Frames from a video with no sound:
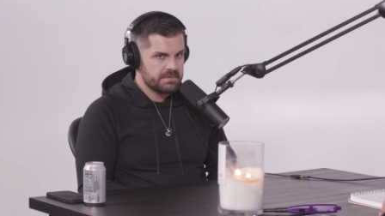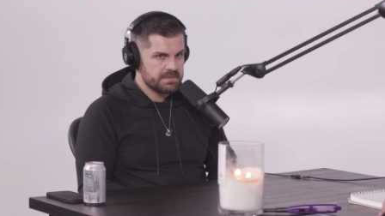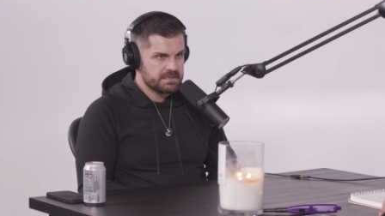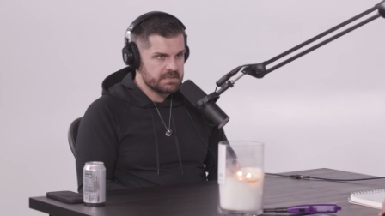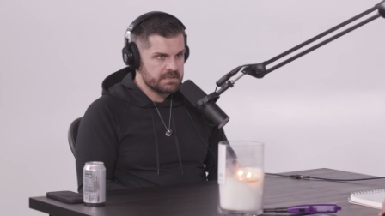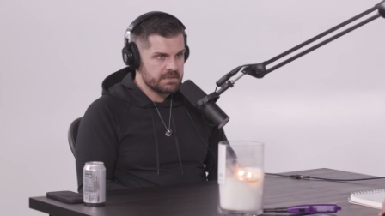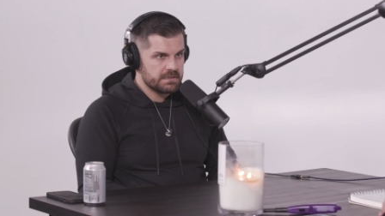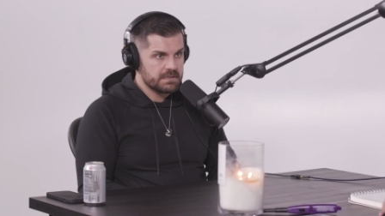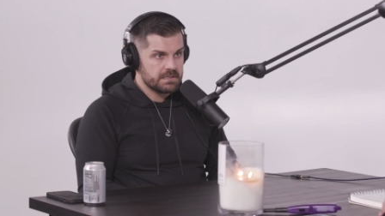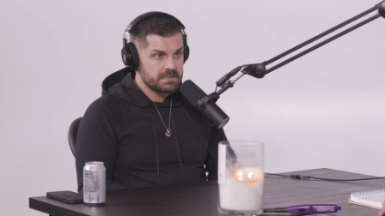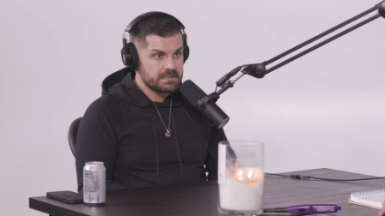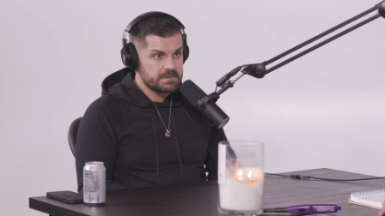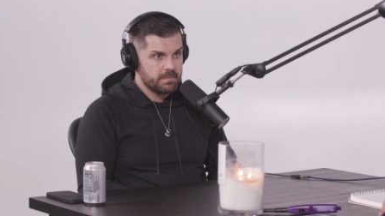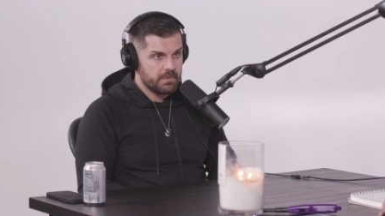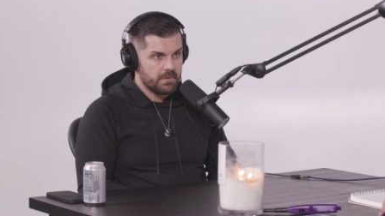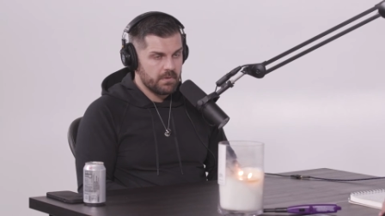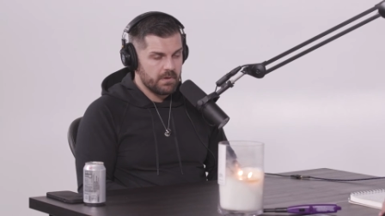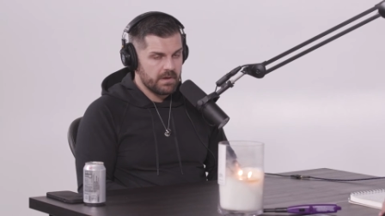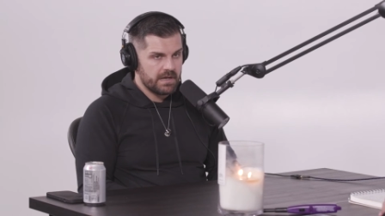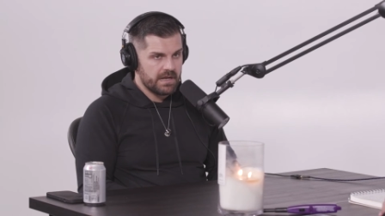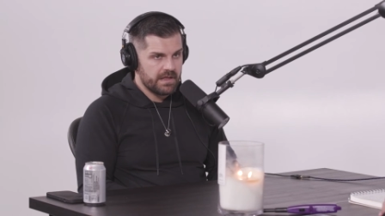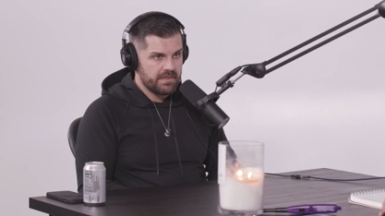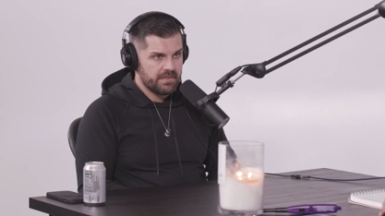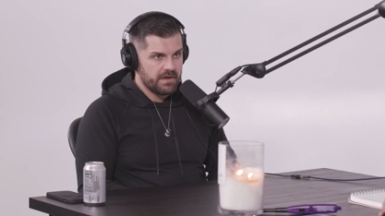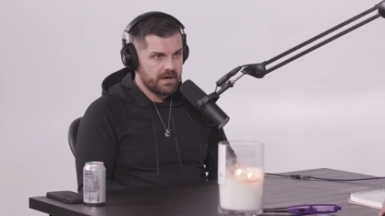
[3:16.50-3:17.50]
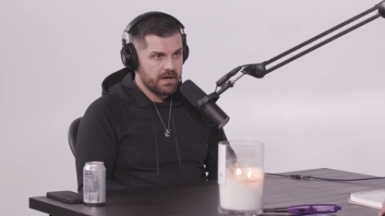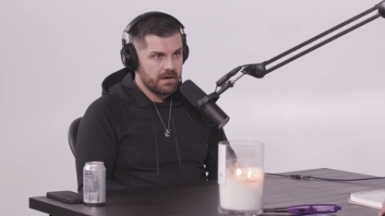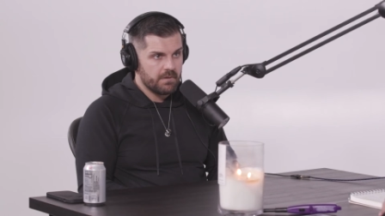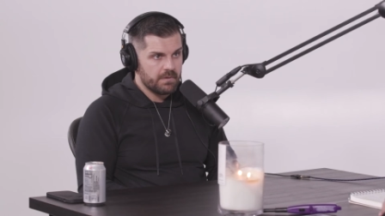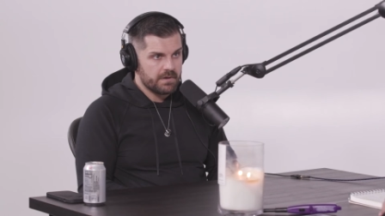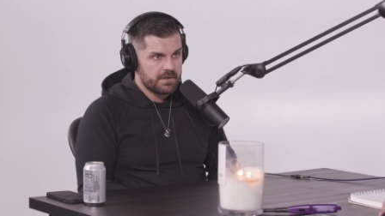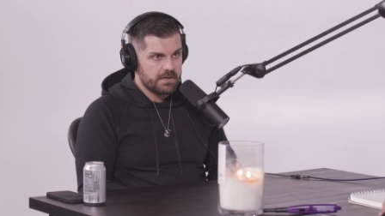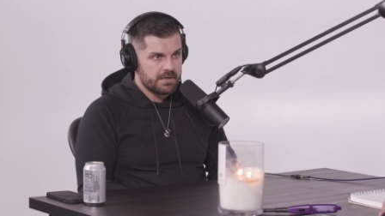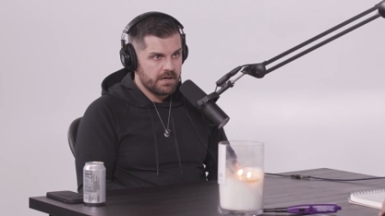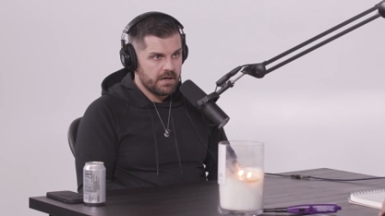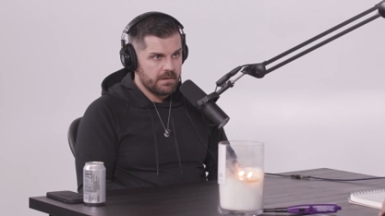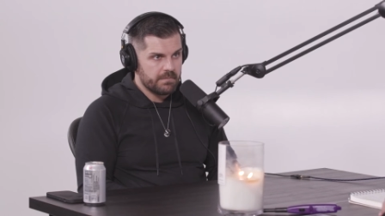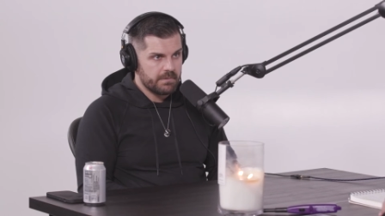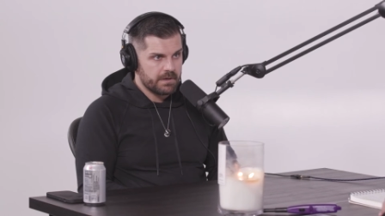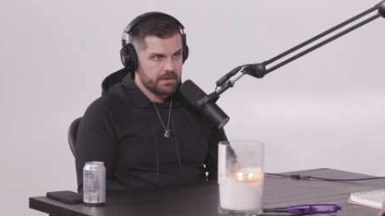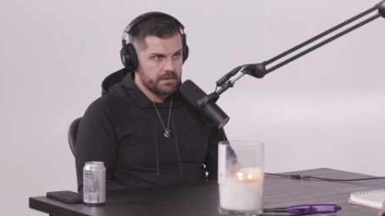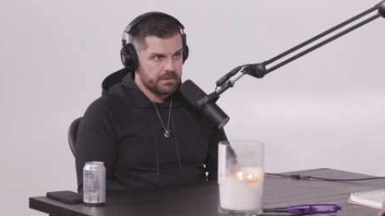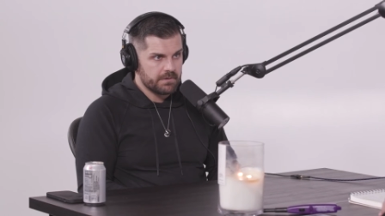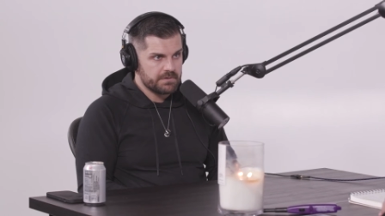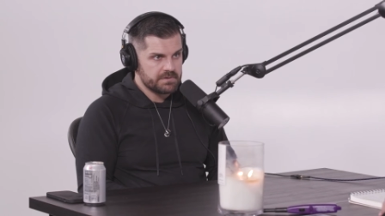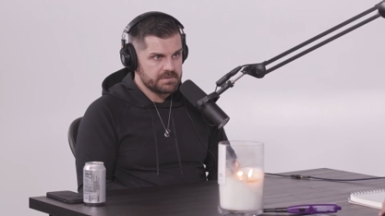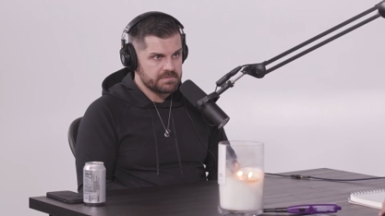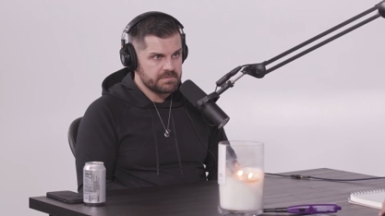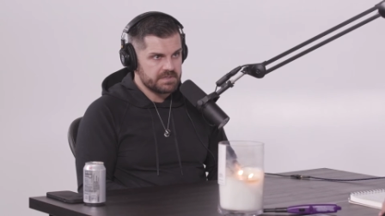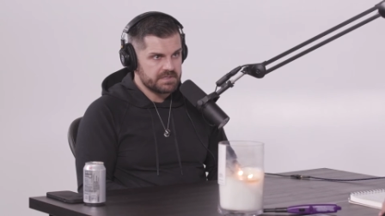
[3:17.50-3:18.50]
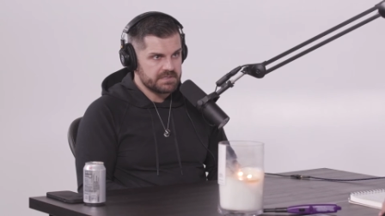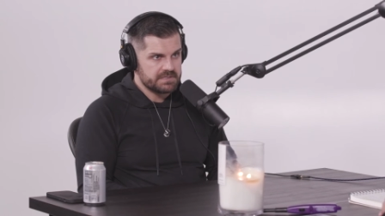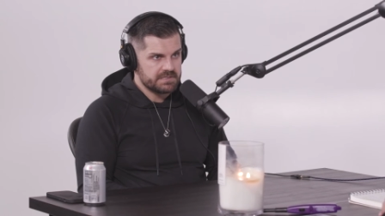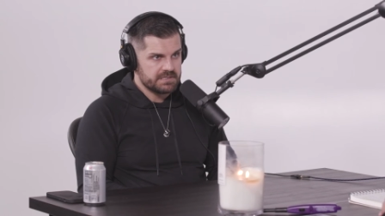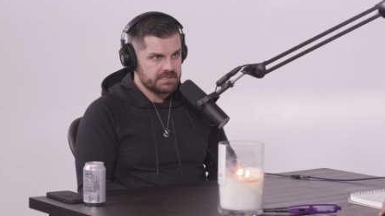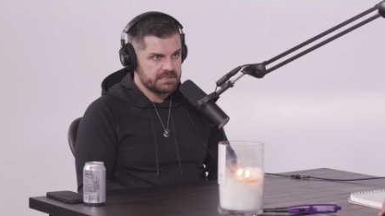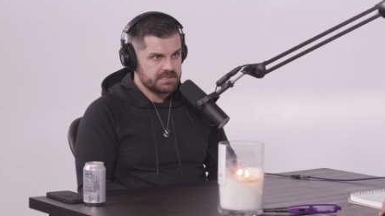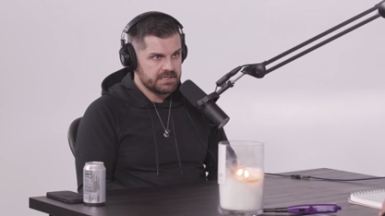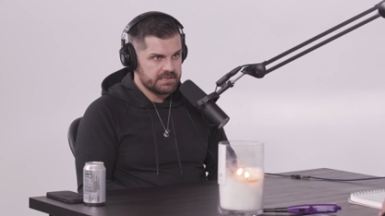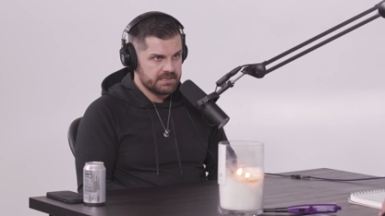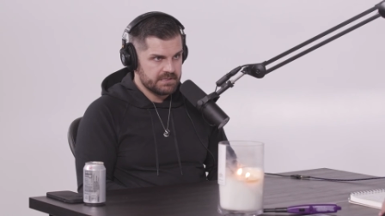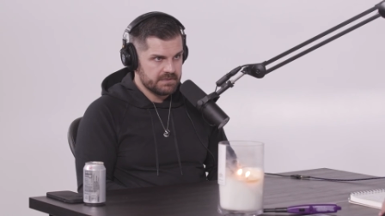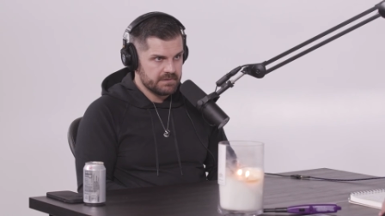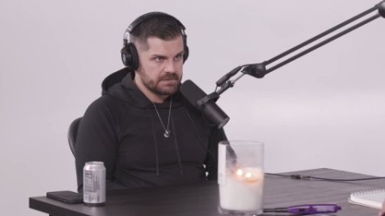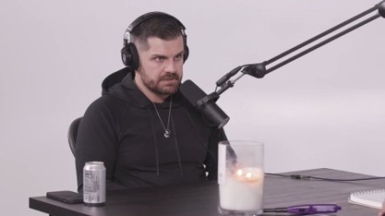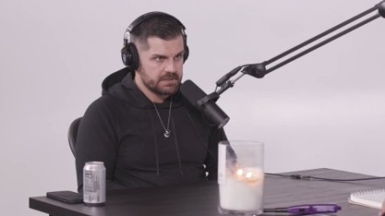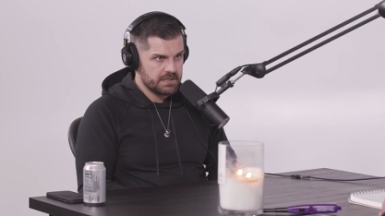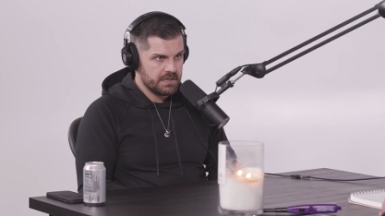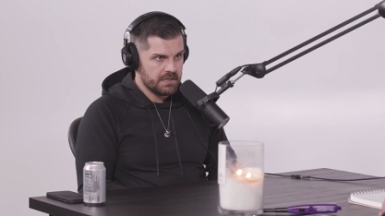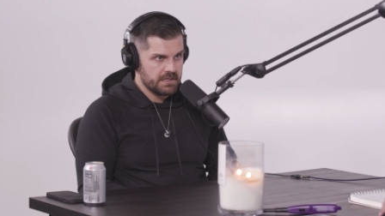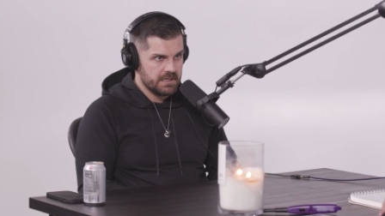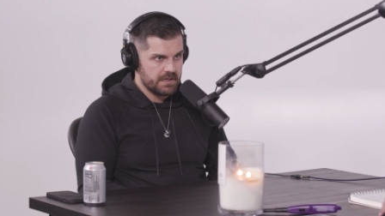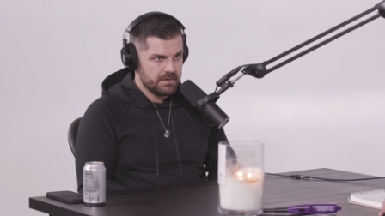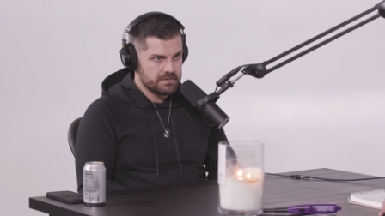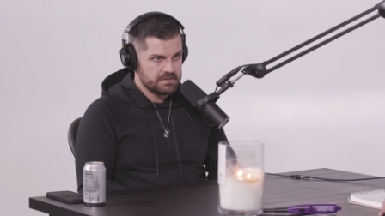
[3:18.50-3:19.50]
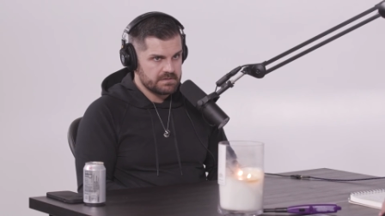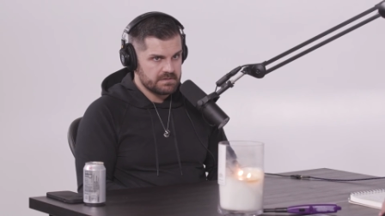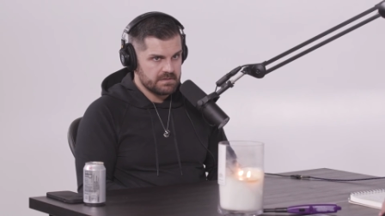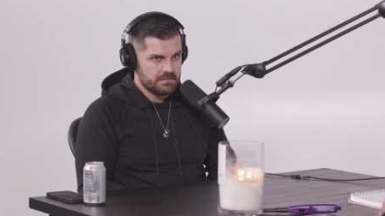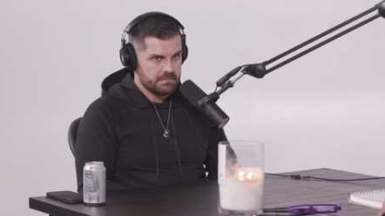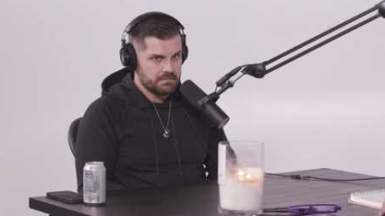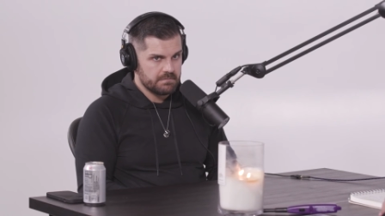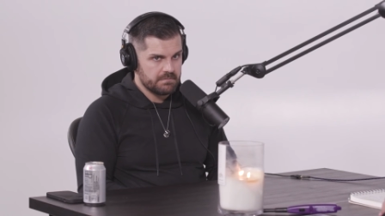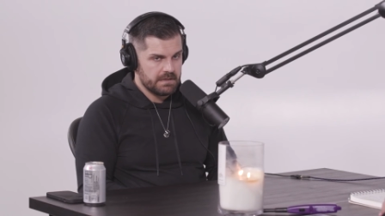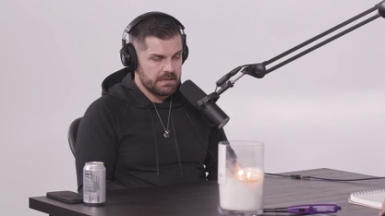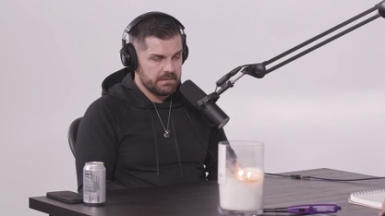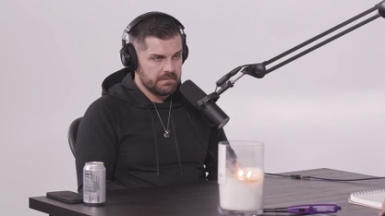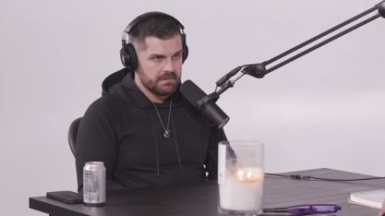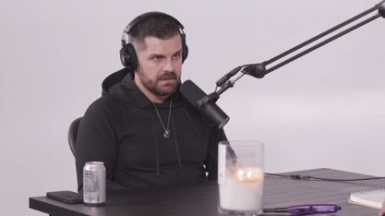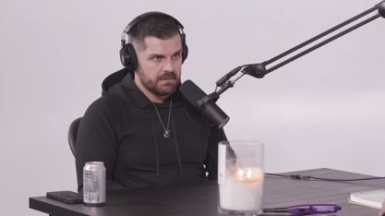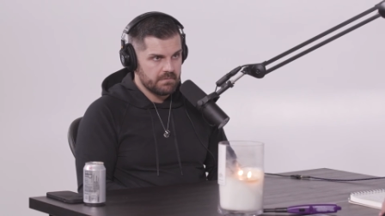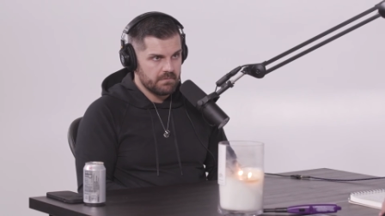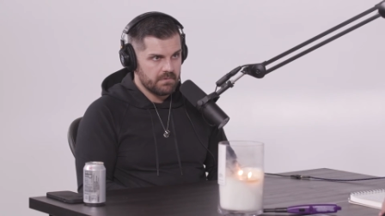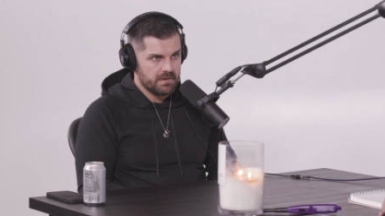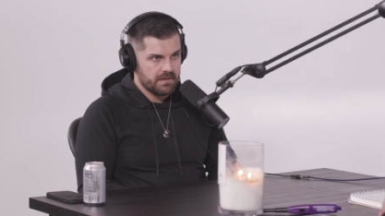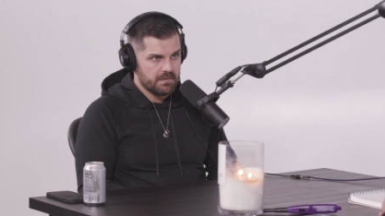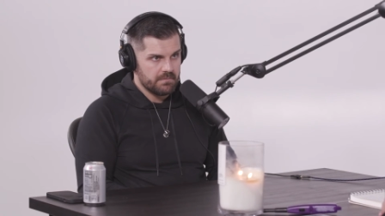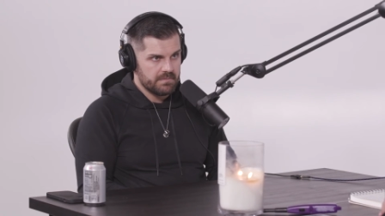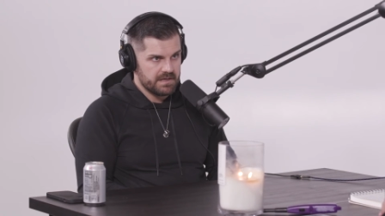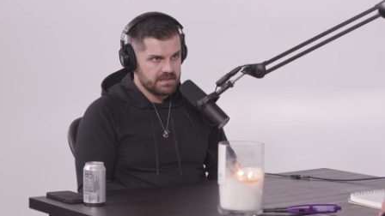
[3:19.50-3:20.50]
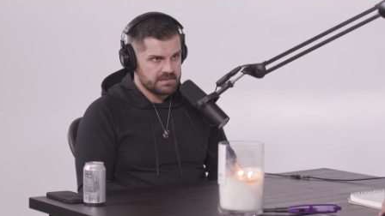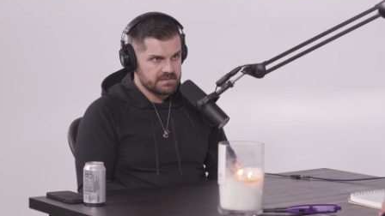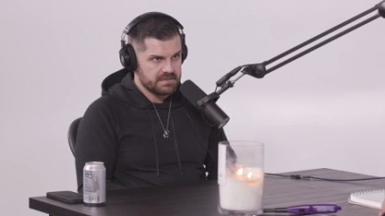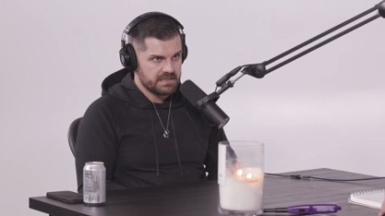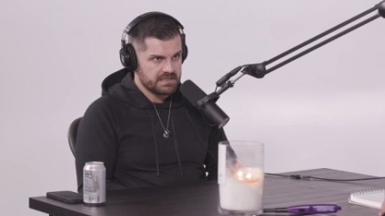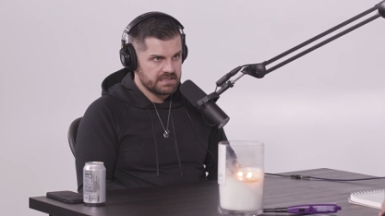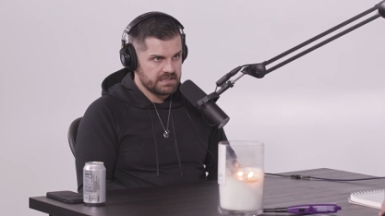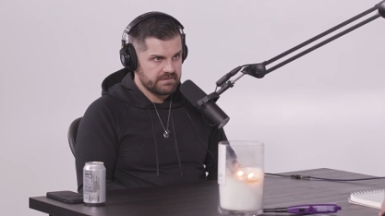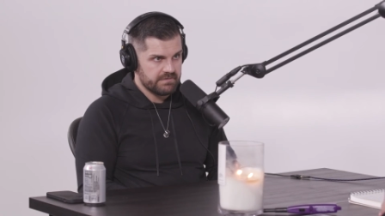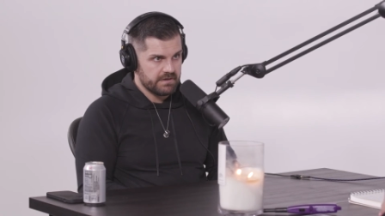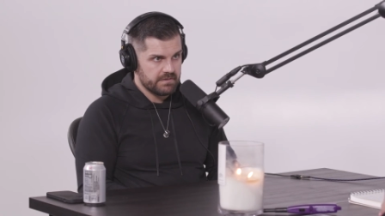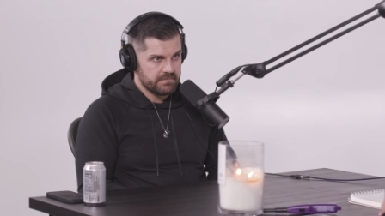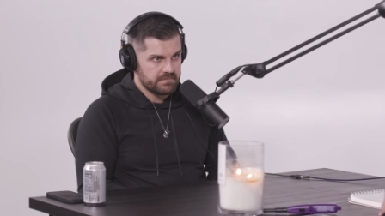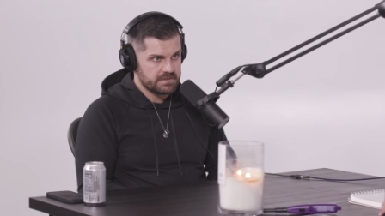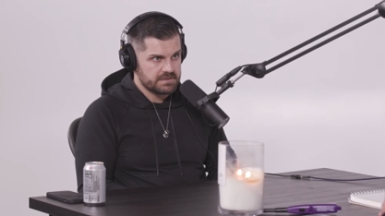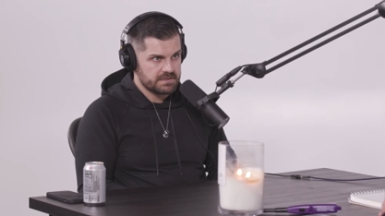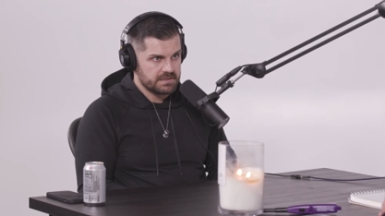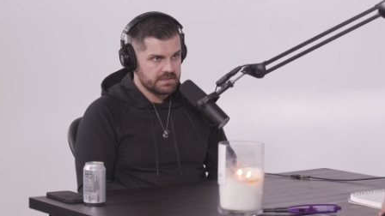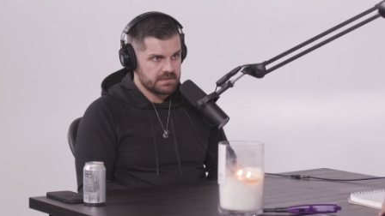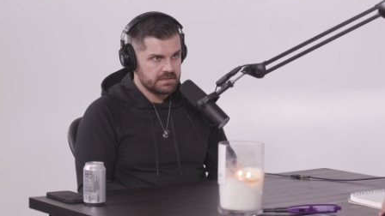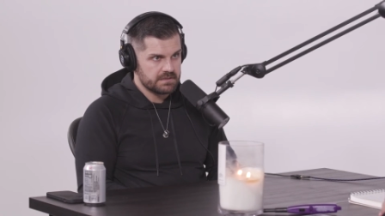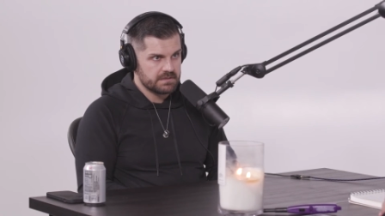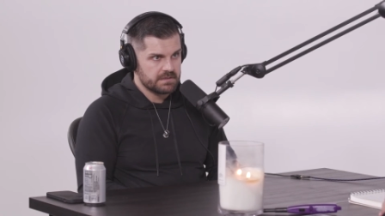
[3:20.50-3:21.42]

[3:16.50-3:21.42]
until this point, I thought when Dominic Cruz beat TJ Dillashaw, that was probably one of the best things I've ever seen.